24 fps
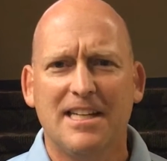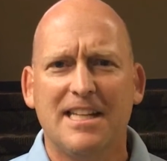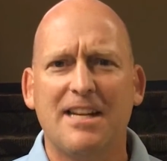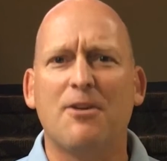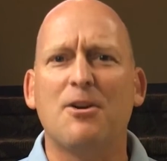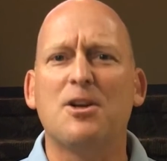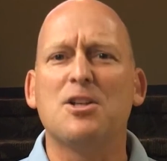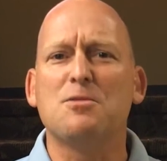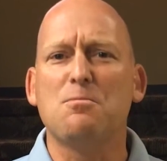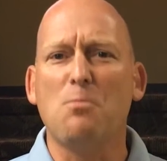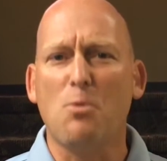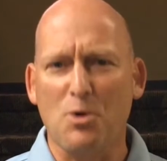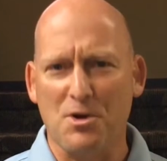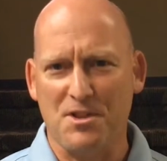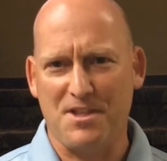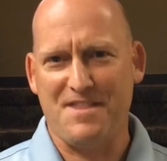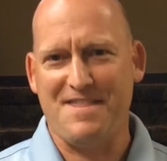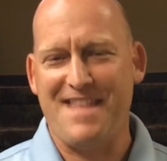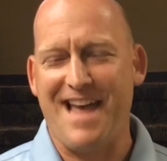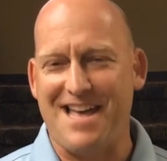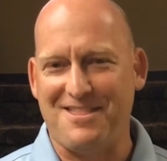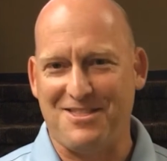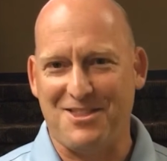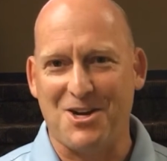Now, it's more
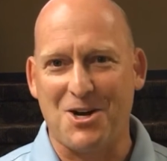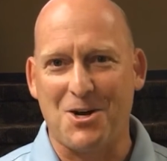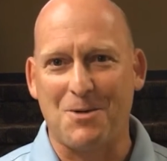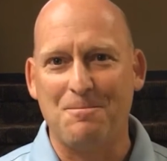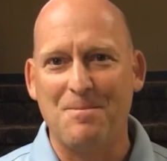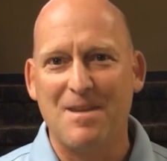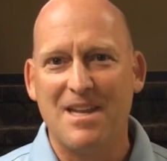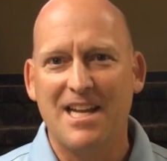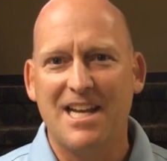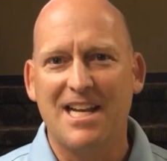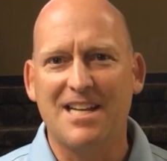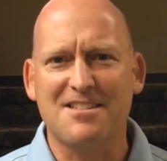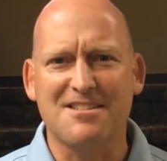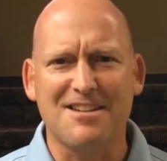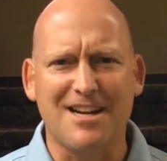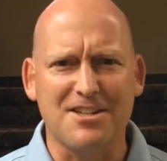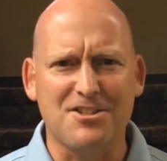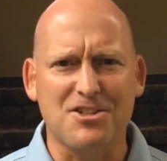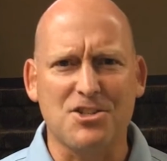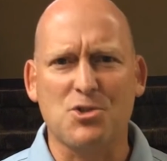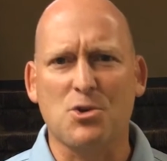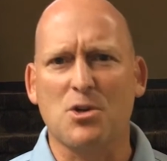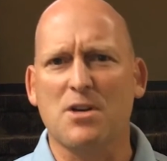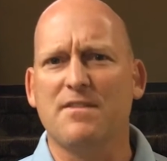than that, though. It's
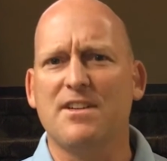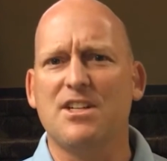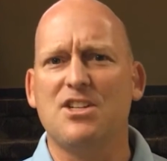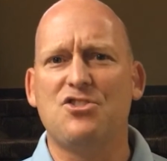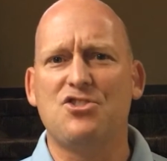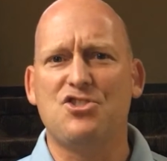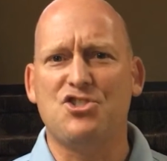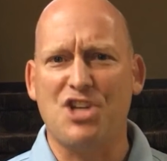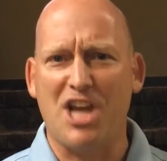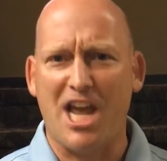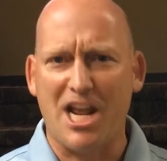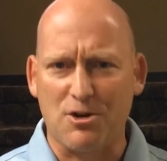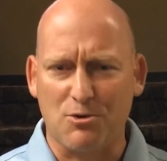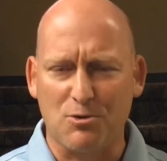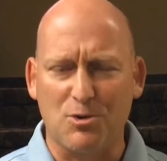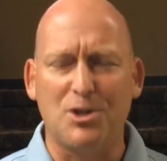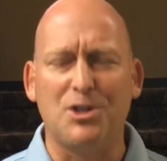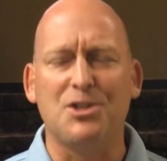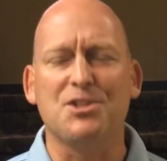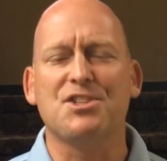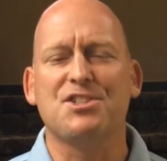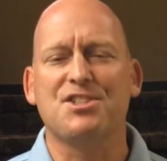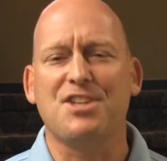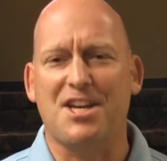not just sort of a
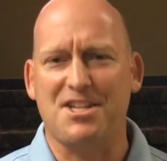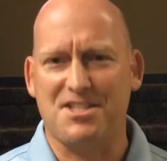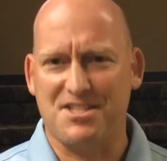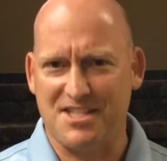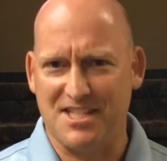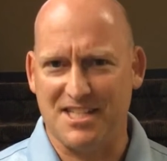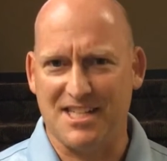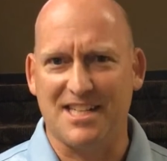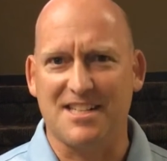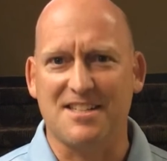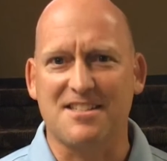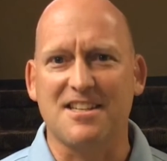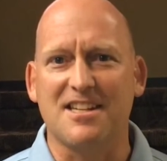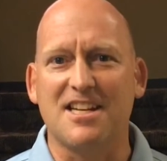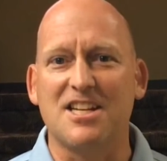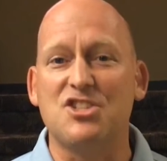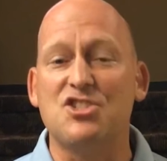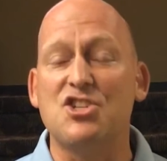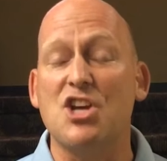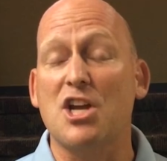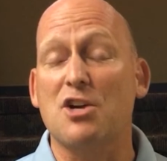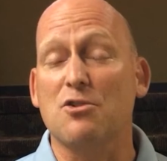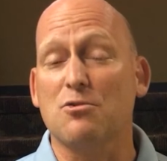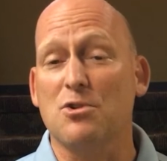general sustenance and a
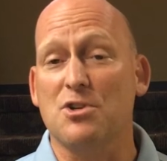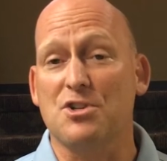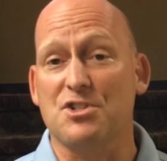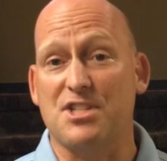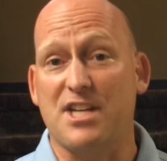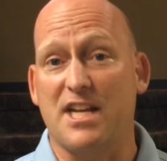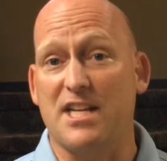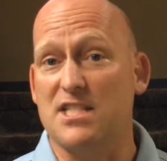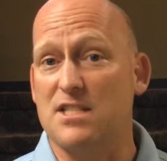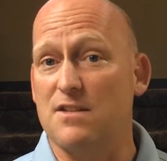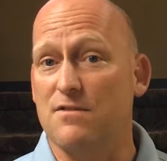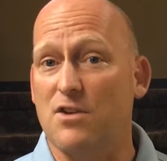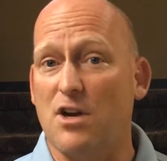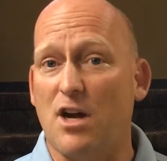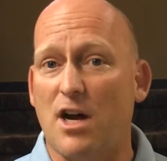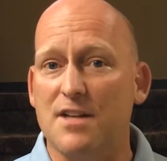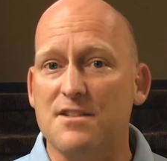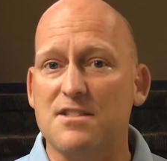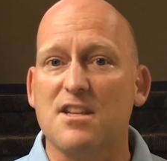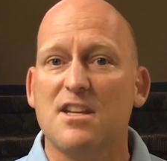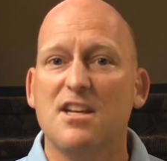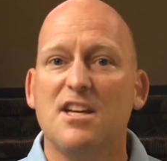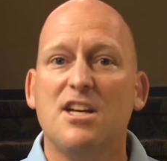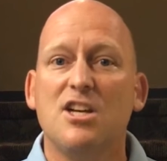general sense of
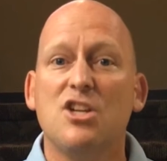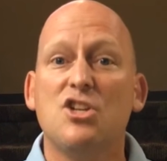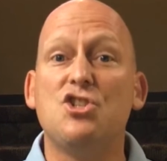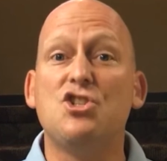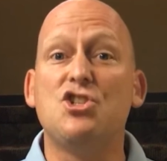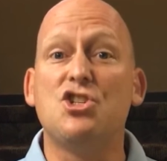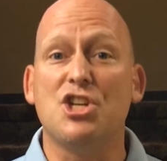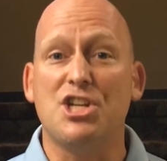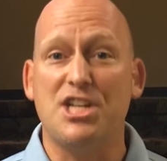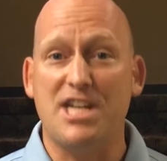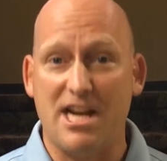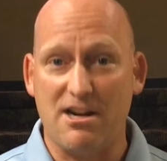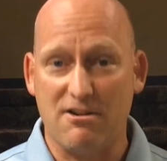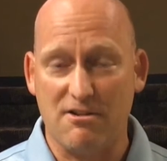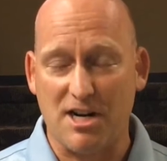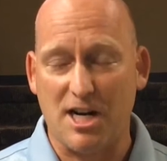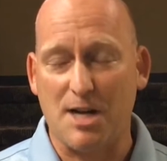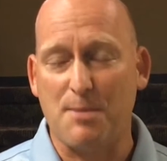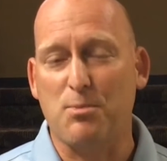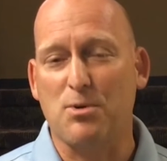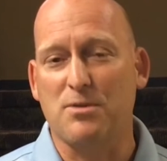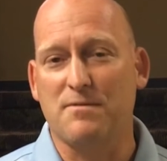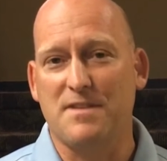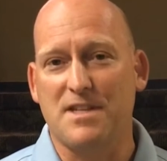God's
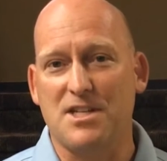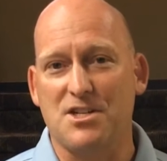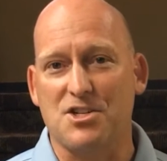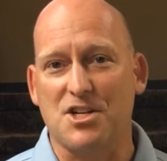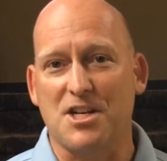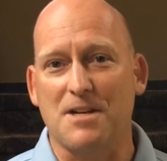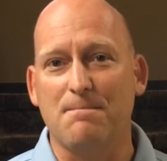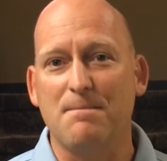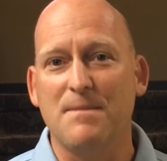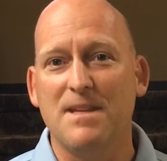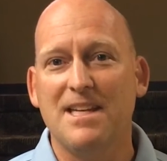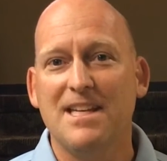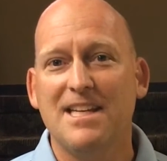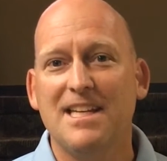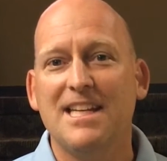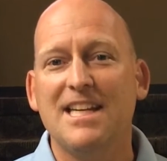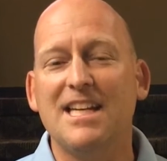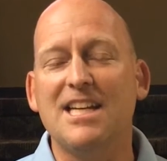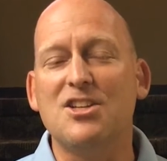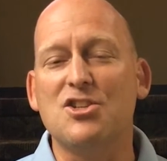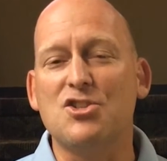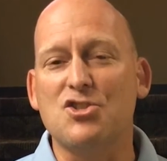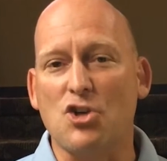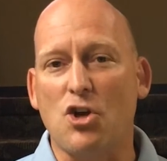generic provision.
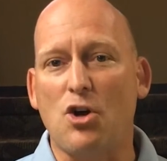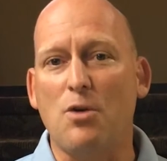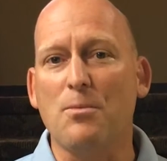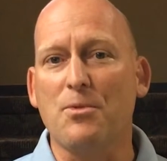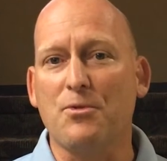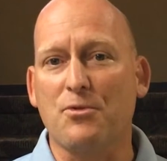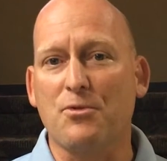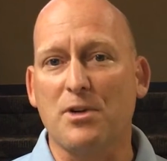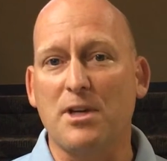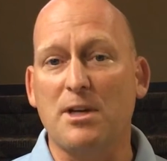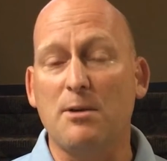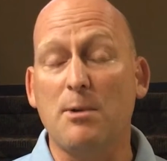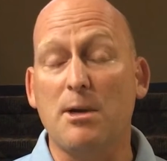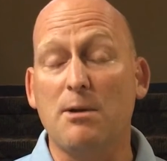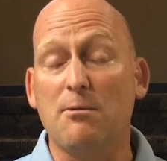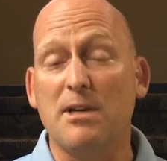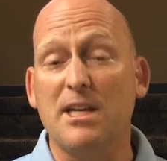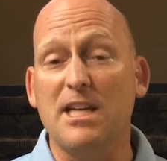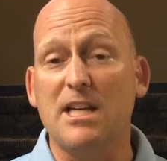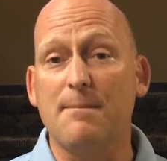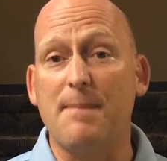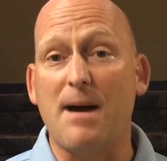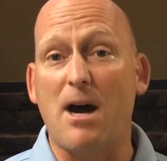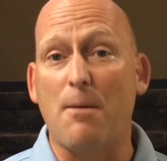In Psalm 3, we
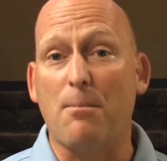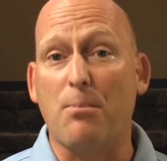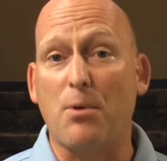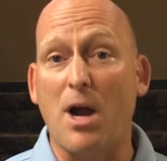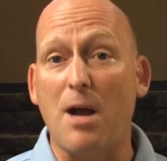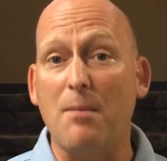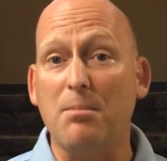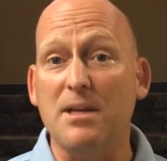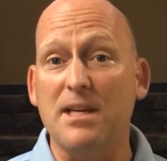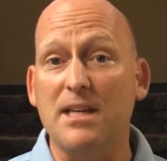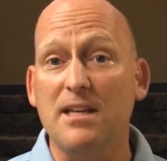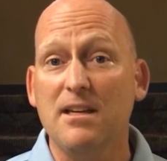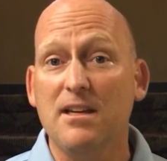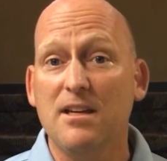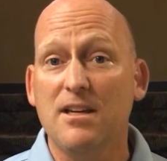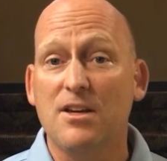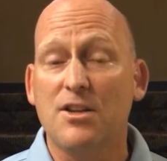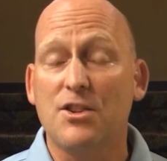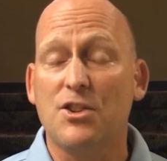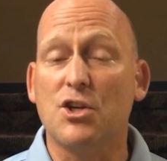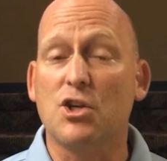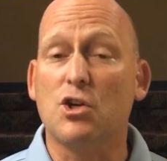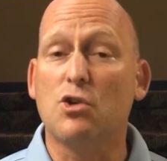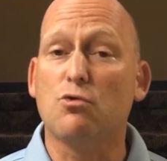read about probably
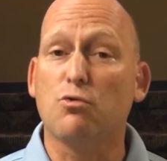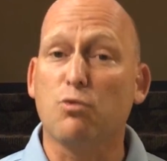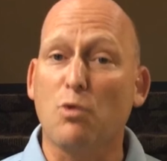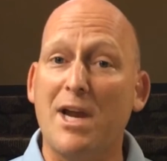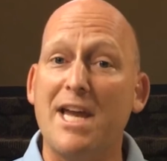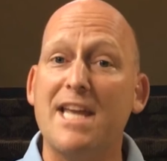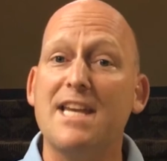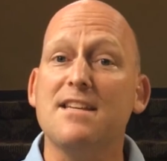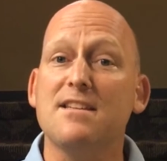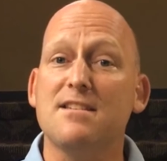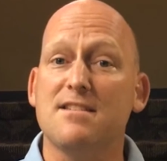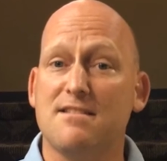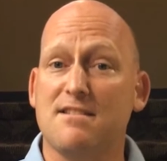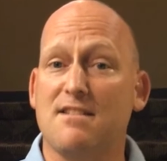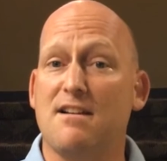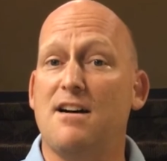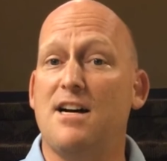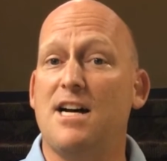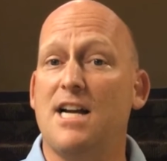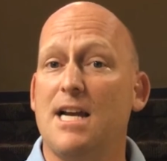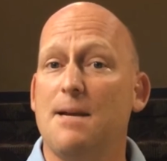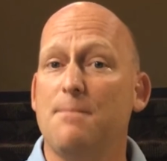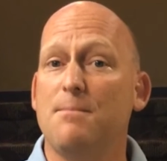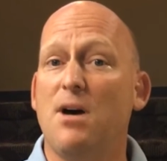the greatest
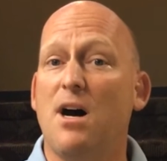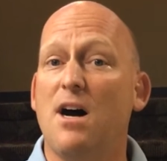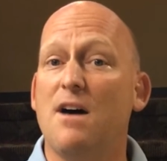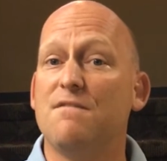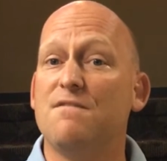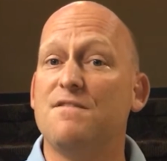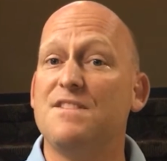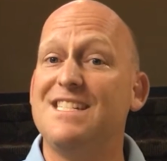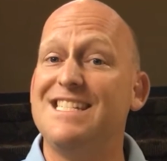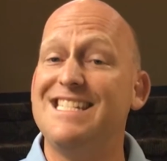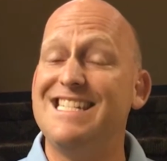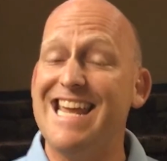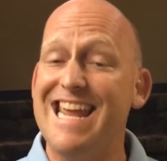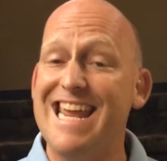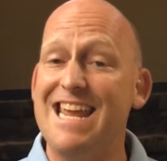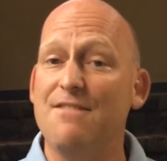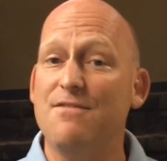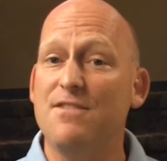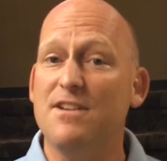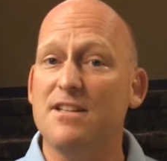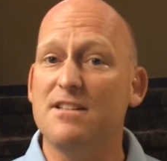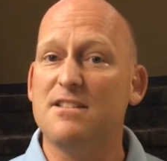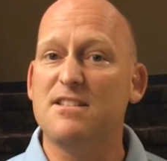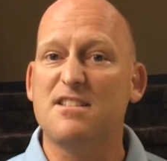time of
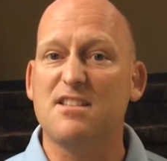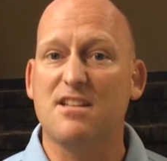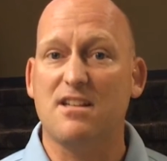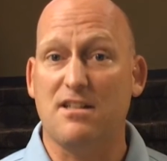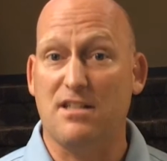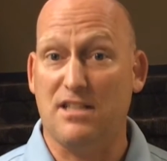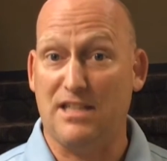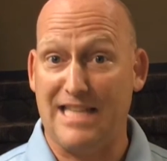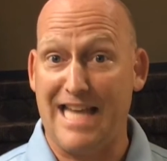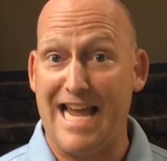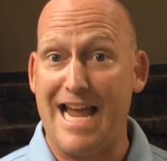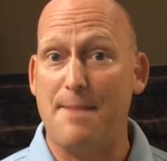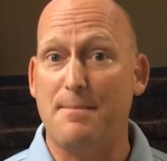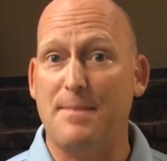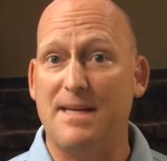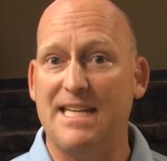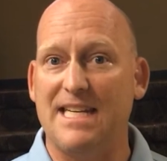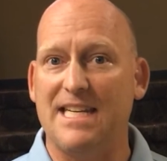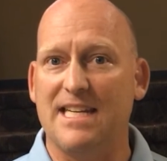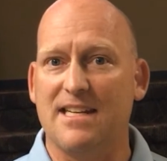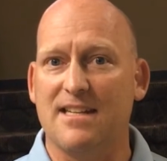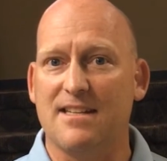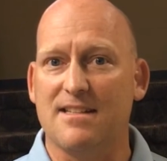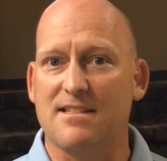David's
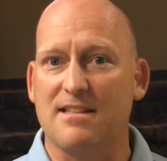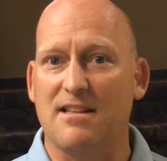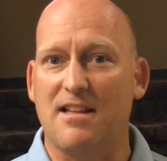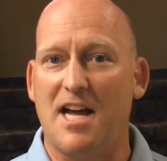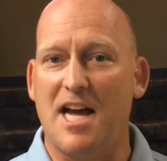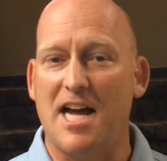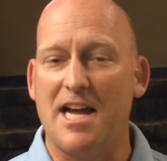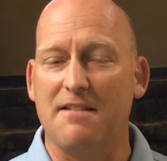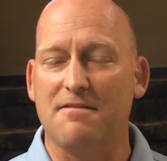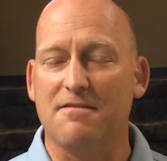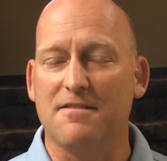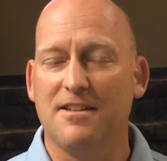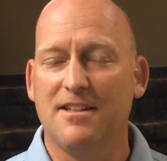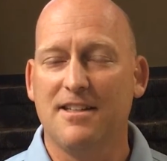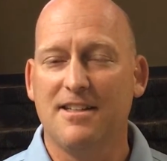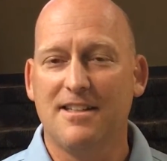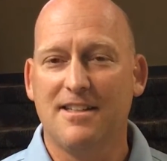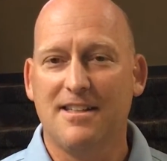calamity in his life.